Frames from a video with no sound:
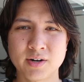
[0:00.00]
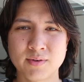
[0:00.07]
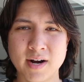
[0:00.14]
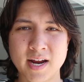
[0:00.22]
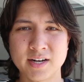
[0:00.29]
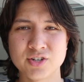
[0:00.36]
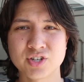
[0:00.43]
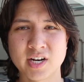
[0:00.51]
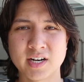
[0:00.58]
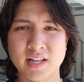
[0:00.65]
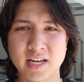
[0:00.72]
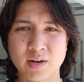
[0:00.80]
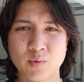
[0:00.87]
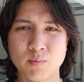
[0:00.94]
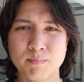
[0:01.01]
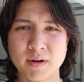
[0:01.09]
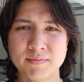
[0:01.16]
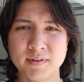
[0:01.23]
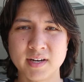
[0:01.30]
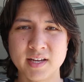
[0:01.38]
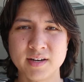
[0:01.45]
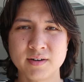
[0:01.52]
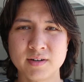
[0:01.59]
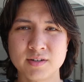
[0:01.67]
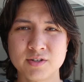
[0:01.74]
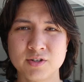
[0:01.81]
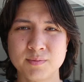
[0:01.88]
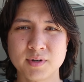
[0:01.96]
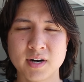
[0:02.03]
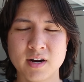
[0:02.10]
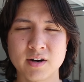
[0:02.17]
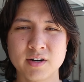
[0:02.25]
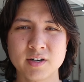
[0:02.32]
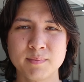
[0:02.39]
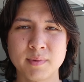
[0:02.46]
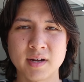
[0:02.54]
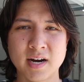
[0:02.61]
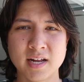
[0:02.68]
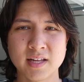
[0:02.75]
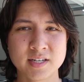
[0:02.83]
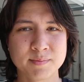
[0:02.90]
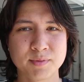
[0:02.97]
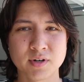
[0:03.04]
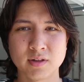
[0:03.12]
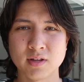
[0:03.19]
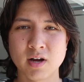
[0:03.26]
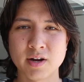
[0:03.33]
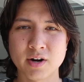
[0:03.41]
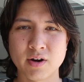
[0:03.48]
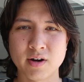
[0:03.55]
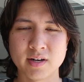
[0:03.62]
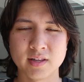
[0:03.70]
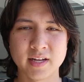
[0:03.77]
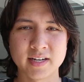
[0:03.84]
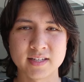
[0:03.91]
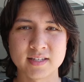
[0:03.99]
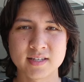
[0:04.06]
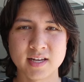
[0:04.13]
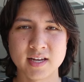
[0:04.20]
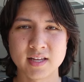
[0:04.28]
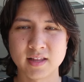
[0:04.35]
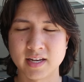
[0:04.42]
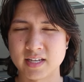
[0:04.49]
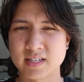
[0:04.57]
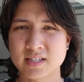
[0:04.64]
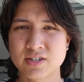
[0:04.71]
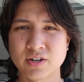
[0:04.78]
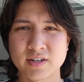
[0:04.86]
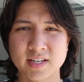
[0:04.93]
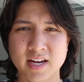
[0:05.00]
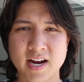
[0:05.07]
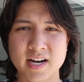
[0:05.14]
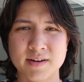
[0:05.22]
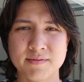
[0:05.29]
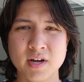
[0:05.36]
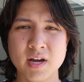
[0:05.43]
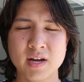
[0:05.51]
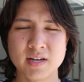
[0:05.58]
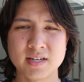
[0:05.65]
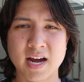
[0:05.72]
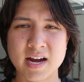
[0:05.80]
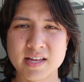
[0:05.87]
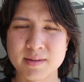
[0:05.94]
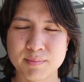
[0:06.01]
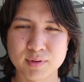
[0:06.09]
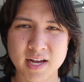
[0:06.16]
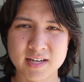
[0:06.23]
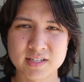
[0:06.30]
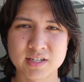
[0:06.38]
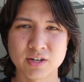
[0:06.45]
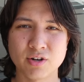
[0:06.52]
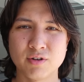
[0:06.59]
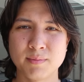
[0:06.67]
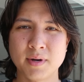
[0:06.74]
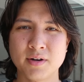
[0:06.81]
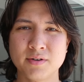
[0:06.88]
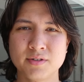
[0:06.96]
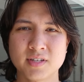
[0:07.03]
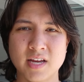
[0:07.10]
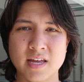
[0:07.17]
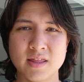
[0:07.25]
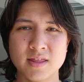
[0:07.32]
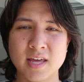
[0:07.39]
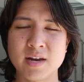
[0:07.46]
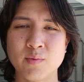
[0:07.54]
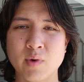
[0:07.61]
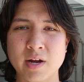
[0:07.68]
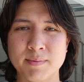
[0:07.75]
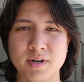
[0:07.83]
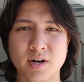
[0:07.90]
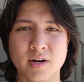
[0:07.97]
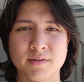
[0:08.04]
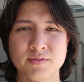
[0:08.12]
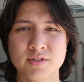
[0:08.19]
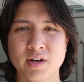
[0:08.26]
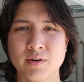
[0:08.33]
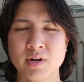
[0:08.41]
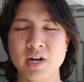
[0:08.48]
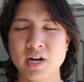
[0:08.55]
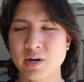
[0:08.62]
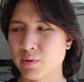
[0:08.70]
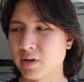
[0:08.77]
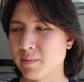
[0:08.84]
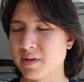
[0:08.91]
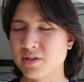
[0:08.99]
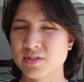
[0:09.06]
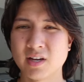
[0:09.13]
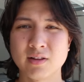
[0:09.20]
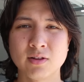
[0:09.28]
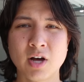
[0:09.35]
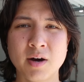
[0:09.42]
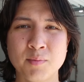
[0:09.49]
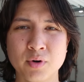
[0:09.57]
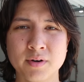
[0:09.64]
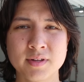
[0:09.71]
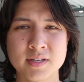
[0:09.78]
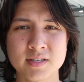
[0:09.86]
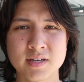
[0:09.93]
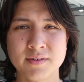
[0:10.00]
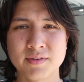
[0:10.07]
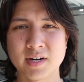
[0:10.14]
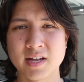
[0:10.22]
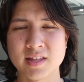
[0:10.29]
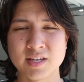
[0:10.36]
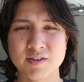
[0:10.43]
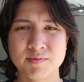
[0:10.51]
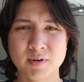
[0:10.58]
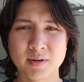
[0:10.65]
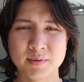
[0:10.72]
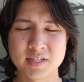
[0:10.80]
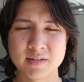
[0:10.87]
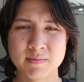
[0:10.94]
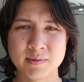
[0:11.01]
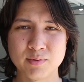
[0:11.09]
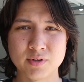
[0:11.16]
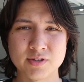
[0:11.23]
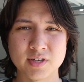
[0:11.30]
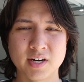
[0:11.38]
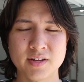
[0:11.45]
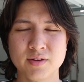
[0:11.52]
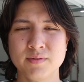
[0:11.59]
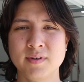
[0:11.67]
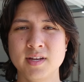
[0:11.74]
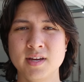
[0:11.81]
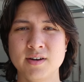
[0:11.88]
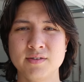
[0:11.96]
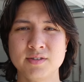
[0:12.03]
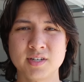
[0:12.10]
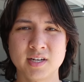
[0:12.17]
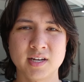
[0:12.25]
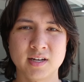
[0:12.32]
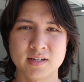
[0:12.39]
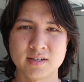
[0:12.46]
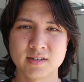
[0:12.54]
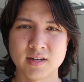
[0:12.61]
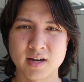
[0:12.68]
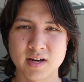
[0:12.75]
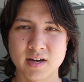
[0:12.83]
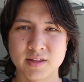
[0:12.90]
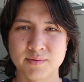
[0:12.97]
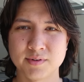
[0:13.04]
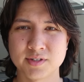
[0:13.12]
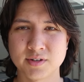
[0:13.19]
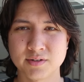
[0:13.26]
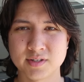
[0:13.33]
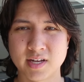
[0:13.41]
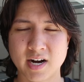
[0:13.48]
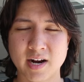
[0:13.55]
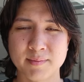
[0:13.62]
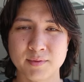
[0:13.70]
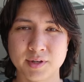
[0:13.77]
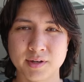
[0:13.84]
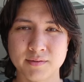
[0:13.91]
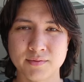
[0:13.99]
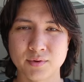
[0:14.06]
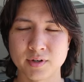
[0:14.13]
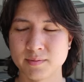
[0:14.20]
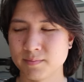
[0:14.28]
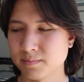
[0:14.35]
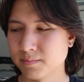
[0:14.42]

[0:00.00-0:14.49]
a rag and just kind of like buff it in super hard, but I like to put a lot on, let it sit, let it start to kind of dye the plastic almost, and then wipe it off. So we're gonna be using a lot more of this stuff than I think you've probably seen people use in other videos to get the results that I'm looking for.